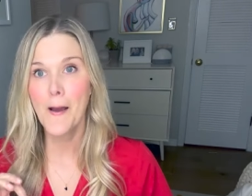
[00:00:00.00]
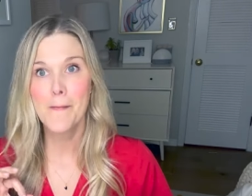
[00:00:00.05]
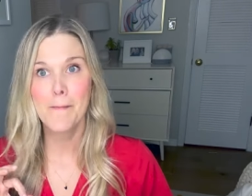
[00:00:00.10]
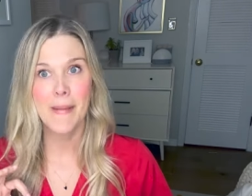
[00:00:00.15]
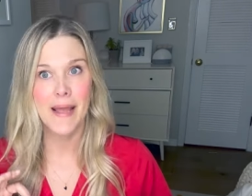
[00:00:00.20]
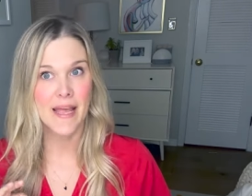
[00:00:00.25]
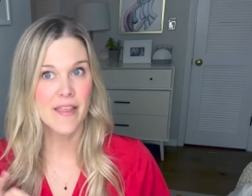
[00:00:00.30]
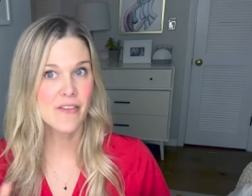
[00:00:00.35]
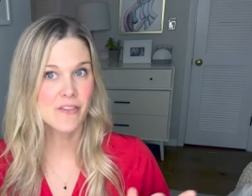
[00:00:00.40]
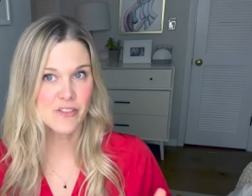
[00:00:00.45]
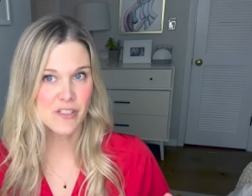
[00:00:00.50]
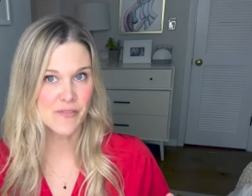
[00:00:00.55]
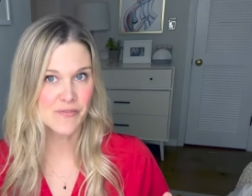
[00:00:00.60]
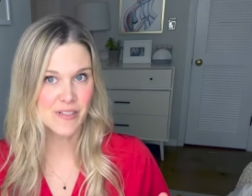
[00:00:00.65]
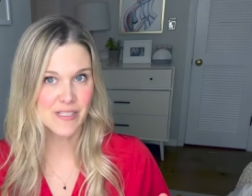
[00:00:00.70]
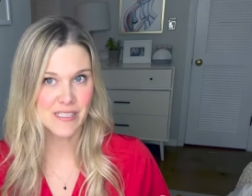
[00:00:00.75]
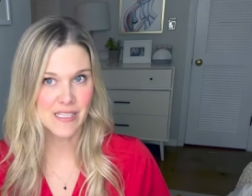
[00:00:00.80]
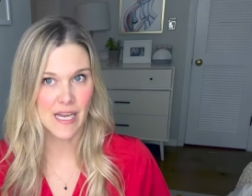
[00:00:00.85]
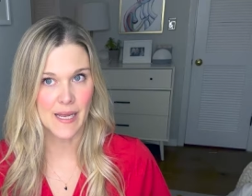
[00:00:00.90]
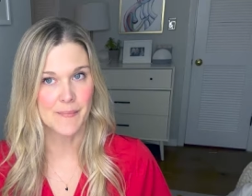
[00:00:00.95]
And there's
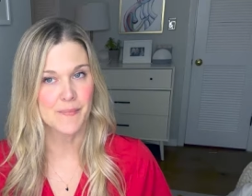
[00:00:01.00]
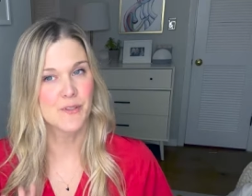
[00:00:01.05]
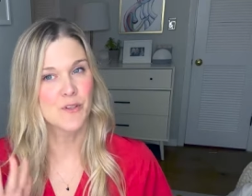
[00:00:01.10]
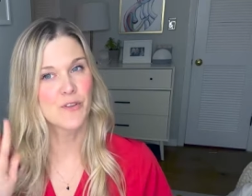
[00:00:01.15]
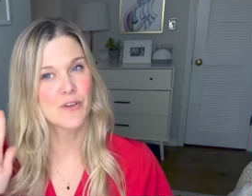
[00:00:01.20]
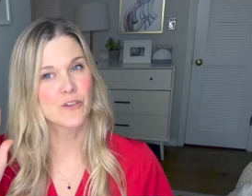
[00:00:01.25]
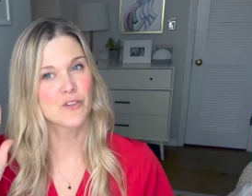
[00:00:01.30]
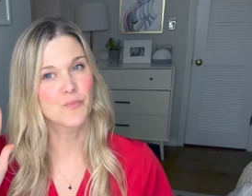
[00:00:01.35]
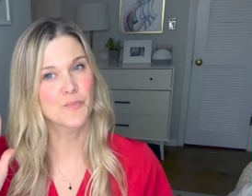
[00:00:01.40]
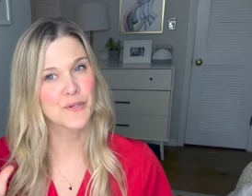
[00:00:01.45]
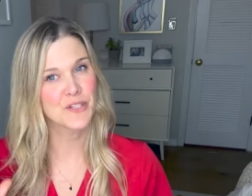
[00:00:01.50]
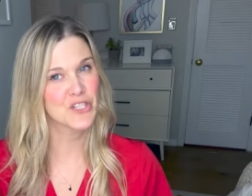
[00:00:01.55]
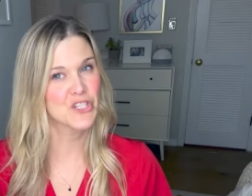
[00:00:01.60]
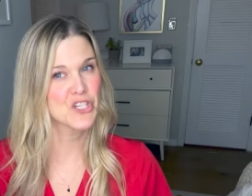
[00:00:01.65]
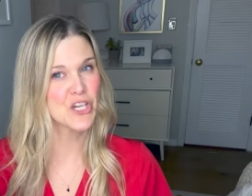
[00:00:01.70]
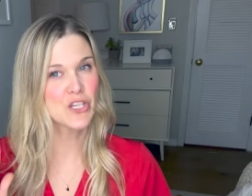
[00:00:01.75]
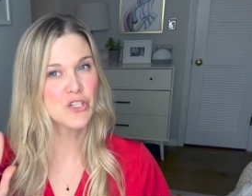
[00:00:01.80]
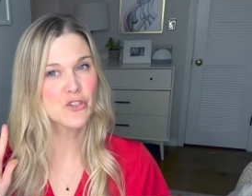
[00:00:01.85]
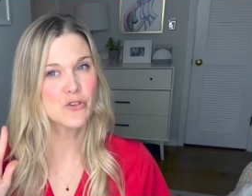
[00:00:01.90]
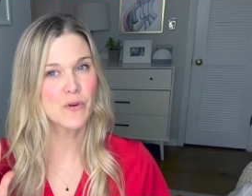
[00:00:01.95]
different types. So there's
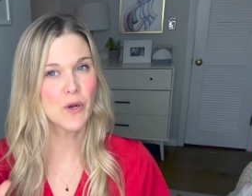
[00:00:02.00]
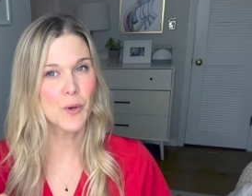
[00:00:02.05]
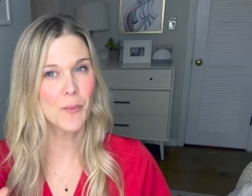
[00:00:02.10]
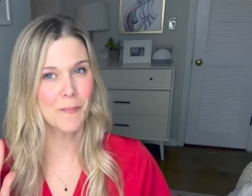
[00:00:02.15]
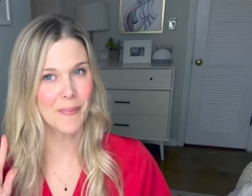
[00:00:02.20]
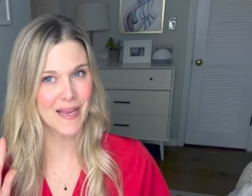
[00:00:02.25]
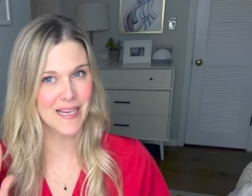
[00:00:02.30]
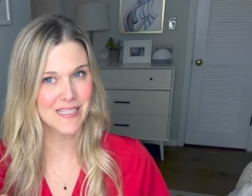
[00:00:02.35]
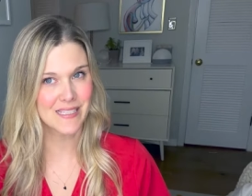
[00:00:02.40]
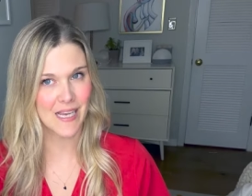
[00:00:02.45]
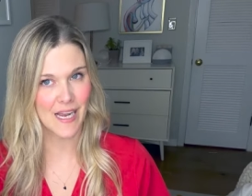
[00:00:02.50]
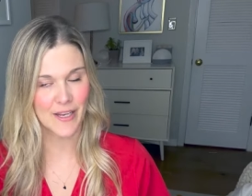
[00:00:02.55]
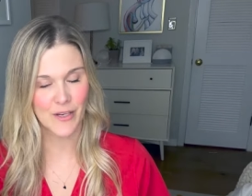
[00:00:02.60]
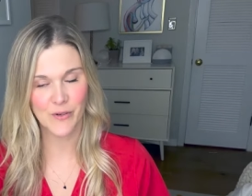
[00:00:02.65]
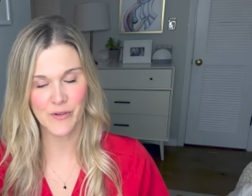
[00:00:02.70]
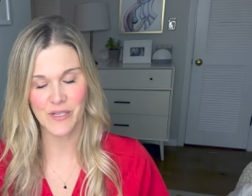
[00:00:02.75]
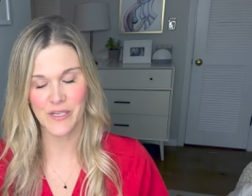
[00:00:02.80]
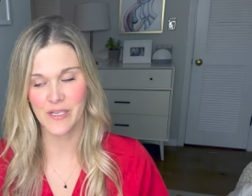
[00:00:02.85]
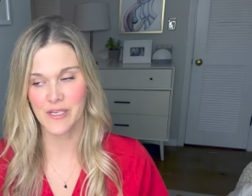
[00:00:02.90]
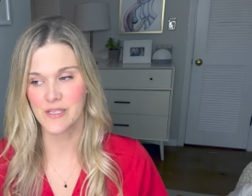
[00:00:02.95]
progesterone based
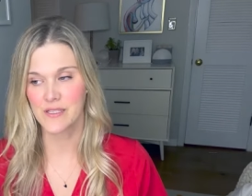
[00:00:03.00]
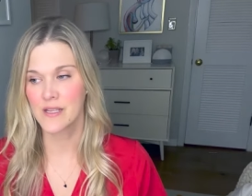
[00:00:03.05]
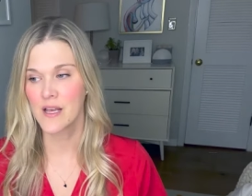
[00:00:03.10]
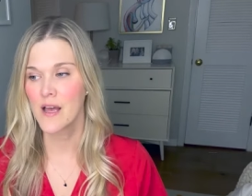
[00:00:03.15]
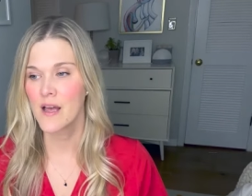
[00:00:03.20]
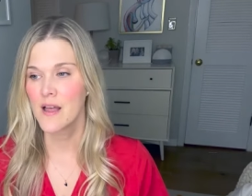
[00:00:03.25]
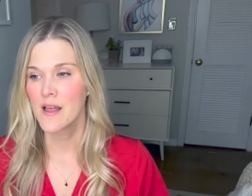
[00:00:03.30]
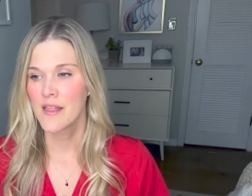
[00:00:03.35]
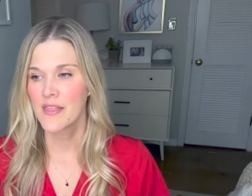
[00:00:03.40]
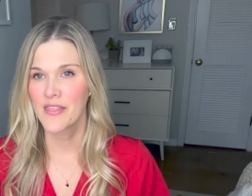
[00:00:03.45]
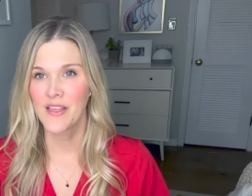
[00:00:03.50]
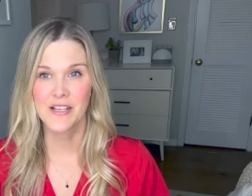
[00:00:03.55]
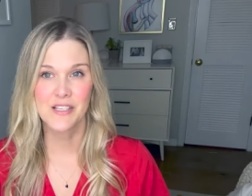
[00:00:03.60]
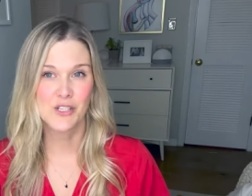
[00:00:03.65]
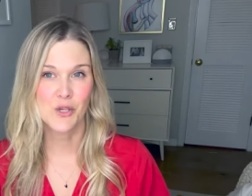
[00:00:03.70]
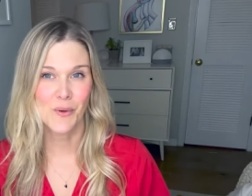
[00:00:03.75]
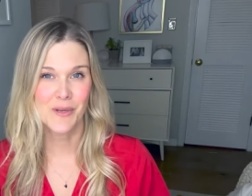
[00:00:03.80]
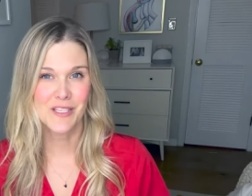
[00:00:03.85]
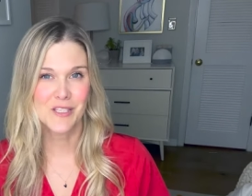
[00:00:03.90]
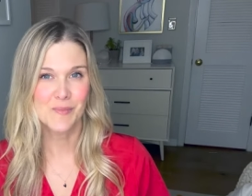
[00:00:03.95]
IUDs. That's
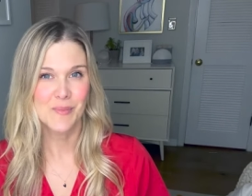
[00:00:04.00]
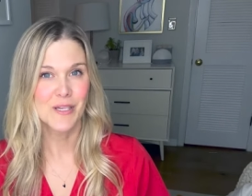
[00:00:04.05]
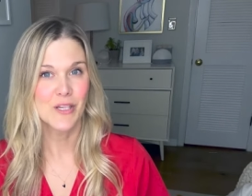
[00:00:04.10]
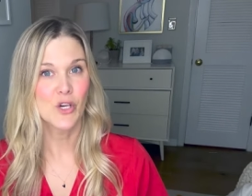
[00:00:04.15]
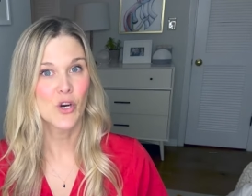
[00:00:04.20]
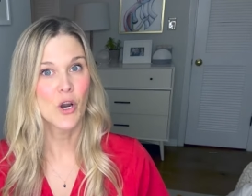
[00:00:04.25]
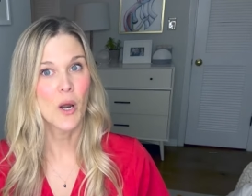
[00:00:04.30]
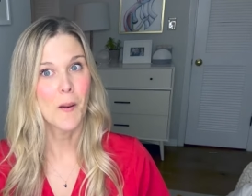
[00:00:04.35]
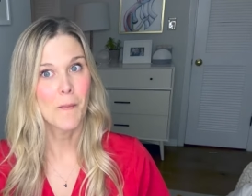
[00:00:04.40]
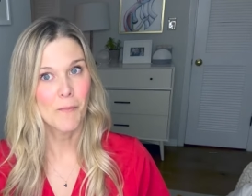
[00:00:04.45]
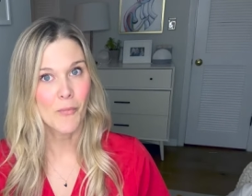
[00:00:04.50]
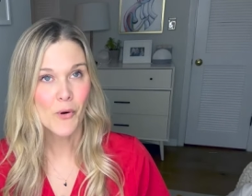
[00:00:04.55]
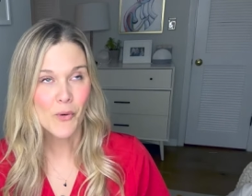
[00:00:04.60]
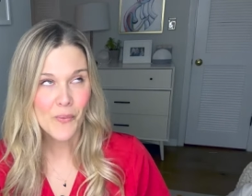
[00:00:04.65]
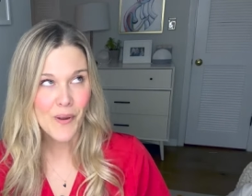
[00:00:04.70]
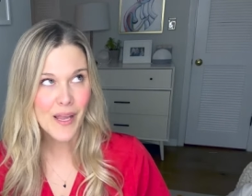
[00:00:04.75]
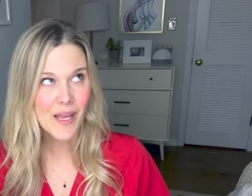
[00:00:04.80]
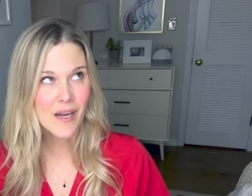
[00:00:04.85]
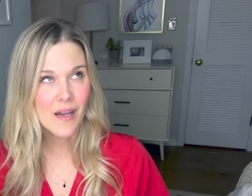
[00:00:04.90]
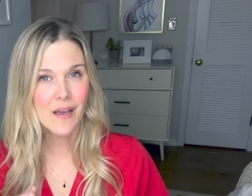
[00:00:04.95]
going to be your
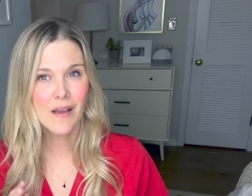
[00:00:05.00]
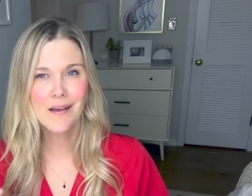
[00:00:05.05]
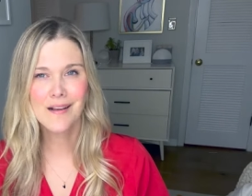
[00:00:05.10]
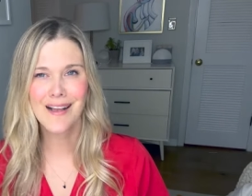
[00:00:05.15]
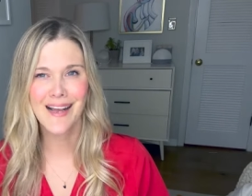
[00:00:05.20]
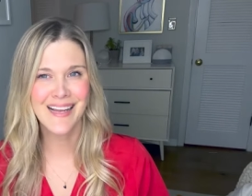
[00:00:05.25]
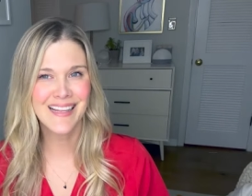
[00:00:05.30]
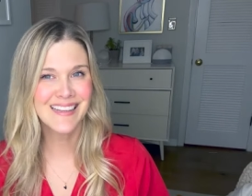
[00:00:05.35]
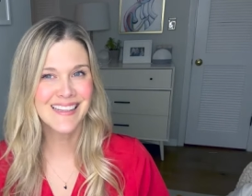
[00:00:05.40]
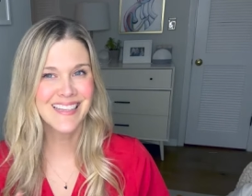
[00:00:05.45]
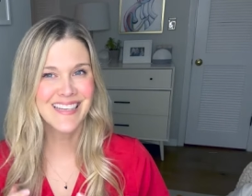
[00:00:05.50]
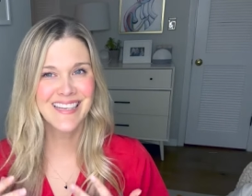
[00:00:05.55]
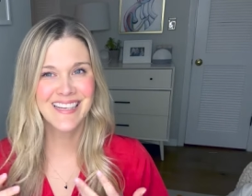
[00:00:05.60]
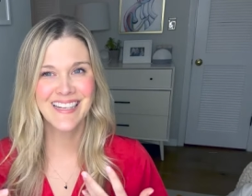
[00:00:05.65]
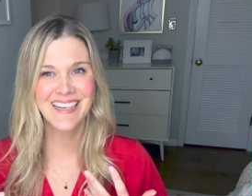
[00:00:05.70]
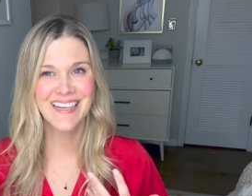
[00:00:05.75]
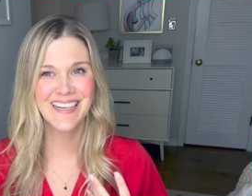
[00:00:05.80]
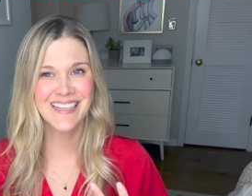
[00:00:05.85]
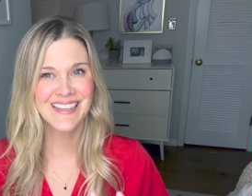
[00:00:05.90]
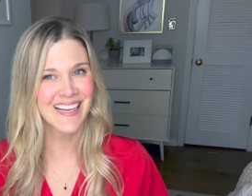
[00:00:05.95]
Mirena,
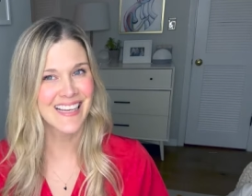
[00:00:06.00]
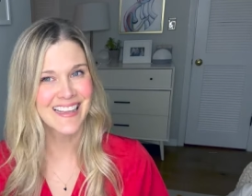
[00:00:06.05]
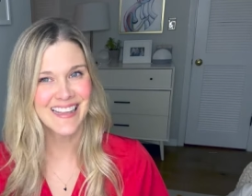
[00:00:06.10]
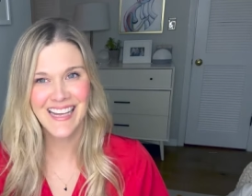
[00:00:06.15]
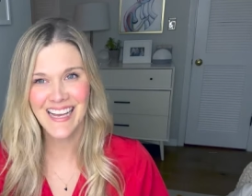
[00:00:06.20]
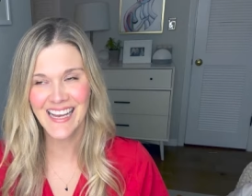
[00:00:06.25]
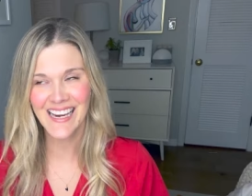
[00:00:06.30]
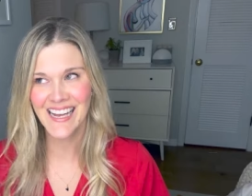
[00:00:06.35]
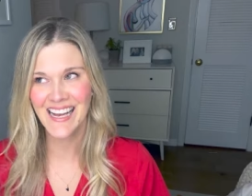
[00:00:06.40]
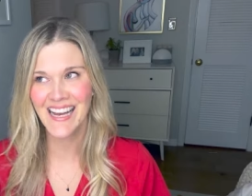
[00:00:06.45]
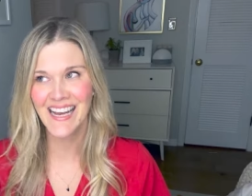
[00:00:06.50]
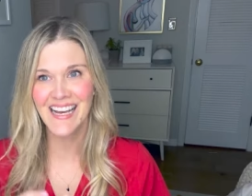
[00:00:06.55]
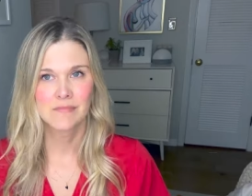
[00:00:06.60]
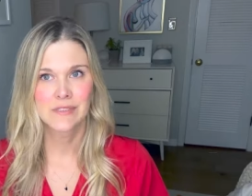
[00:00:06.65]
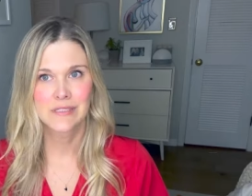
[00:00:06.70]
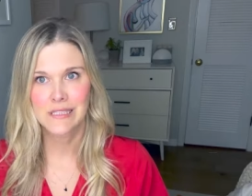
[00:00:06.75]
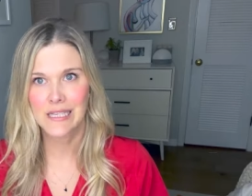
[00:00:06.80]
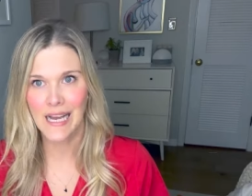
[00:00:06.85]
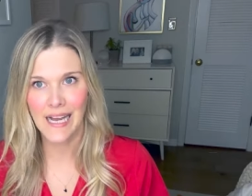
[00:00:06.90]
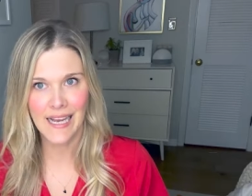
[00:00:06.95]
Kyleena, Liletta,
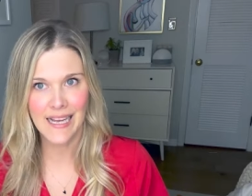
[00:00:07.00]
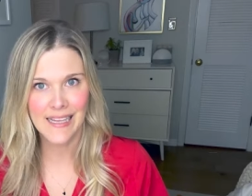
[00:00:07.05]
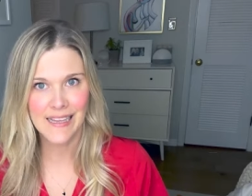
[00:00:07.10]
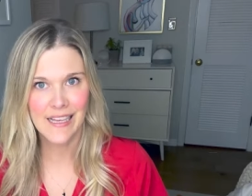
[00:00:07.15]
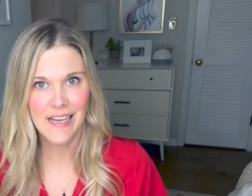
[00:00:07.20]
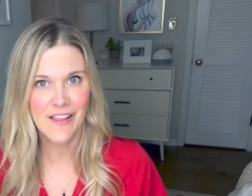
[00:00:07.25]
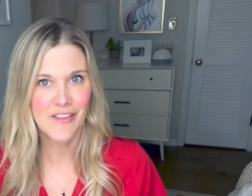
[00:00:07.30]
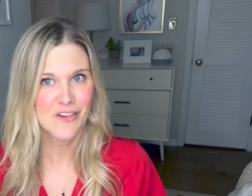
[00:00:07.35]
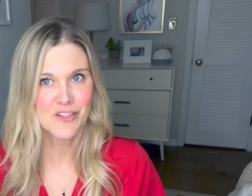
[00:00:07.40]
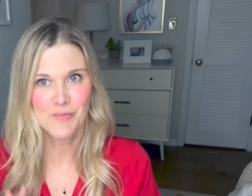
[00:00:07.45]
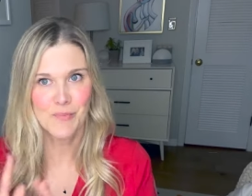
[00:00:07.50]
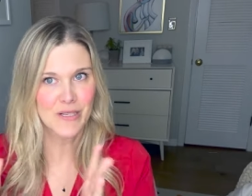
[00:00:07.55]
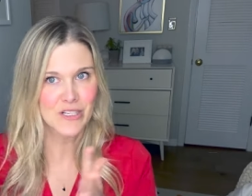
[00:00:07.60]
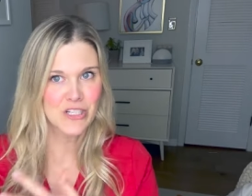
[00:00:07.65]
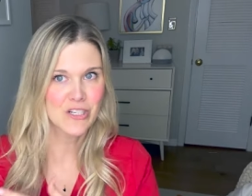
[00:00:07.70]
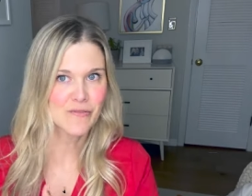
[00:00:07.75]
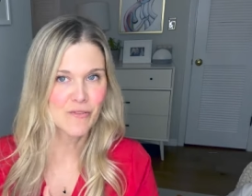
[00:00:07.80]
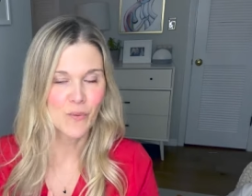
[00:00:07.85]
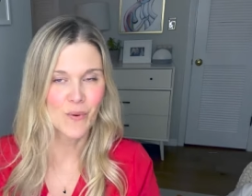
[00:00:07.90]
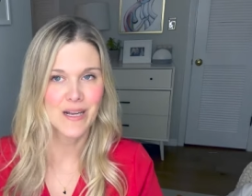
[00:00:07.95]
Skyla. There's a bunch of
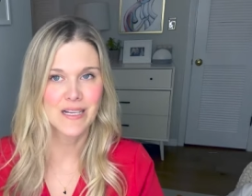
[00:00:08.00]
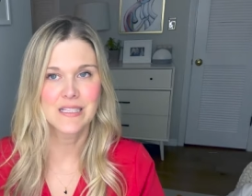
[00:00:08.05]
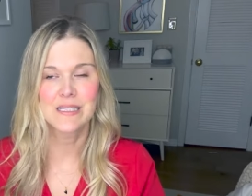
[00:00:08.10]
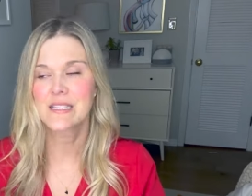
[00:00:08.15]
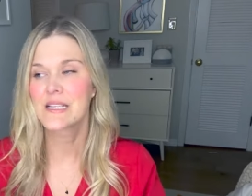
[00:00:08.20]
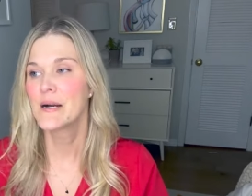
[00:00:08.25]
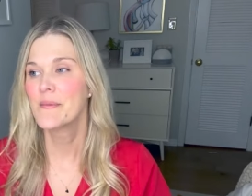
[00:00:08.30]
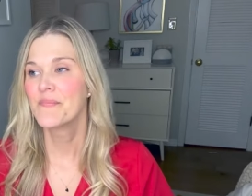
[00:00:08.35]
different ones.